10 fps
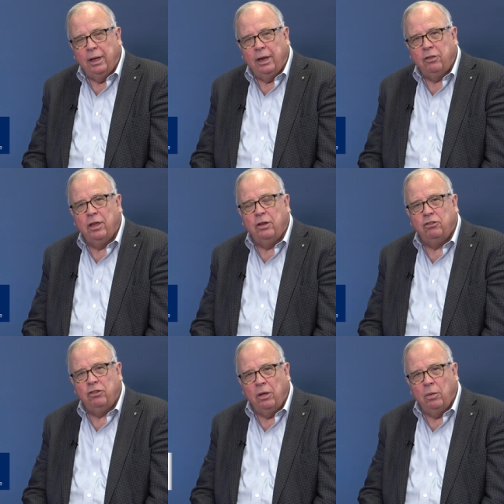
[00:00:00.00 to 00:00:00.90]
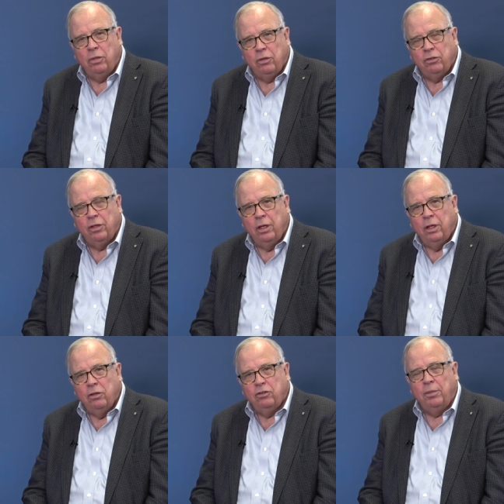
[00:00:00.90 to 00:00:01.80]
and he's going to share with us
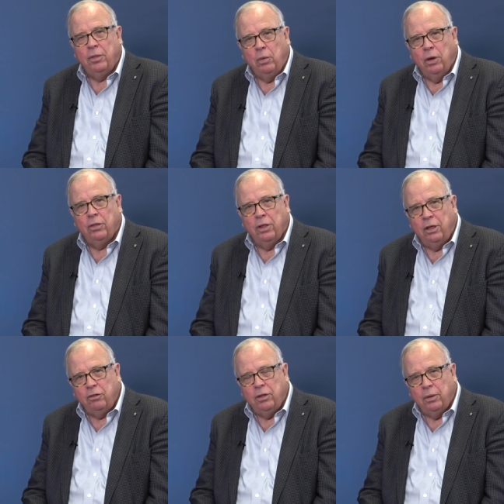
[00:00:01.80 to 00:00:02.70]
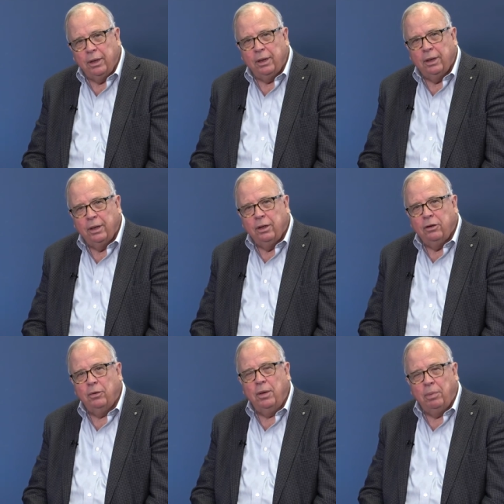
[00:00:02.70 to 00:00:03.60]
some of the work that he's doing
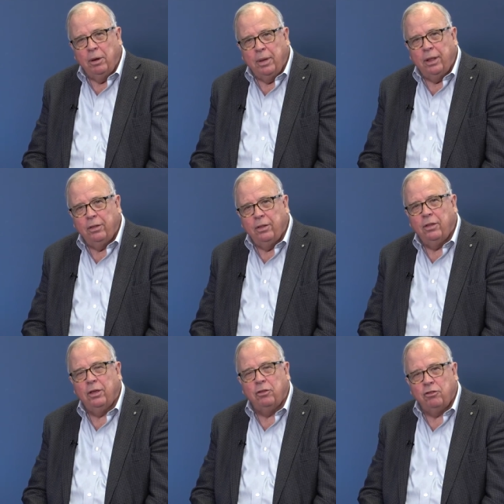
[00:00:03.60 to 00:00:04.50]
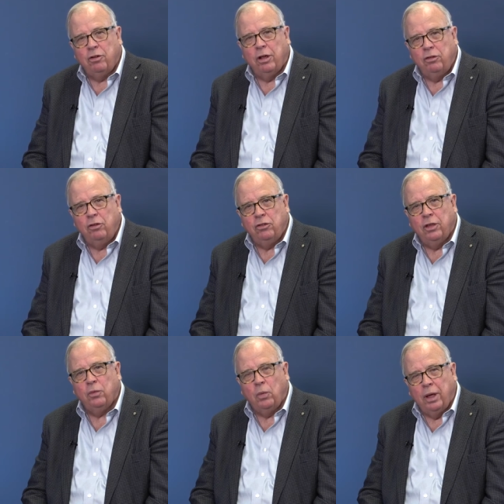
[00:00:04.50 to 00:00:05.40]
to implement the Construct New
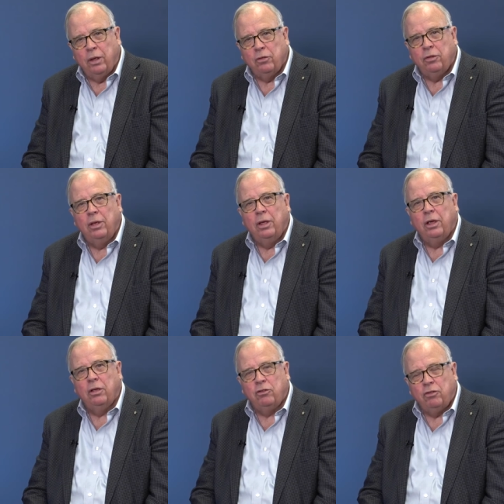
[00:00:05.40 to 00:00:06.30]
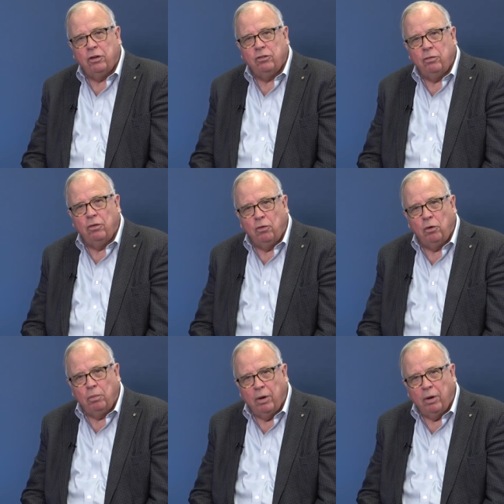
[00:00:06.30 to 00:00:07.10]
South Wales Construction Reform